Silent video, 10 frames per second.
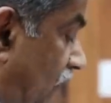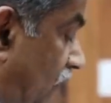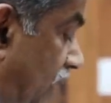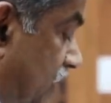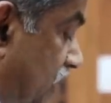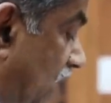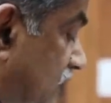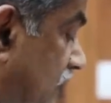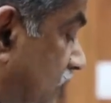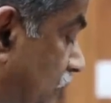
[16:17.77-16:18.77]
were
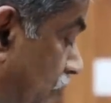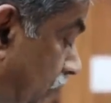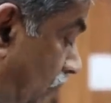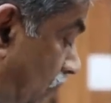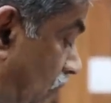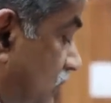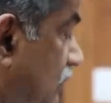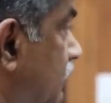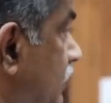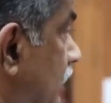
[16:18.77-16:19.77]
started during Your
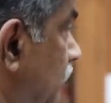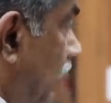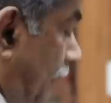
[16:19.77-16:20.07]
Lordship's tenure.